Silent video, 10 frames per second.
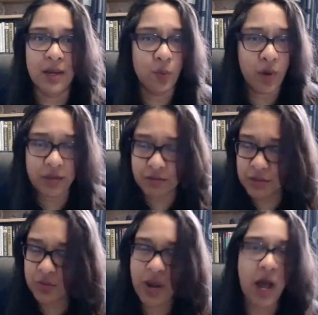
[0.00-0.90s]
whether it's
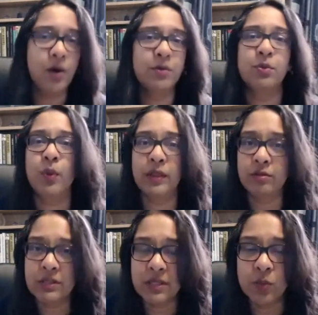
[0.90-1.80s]
your health, whether
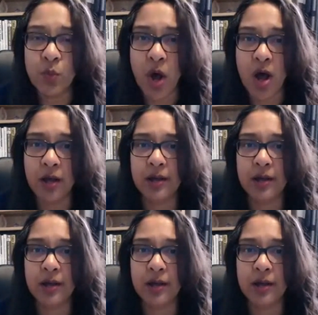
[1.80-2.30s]
it's in work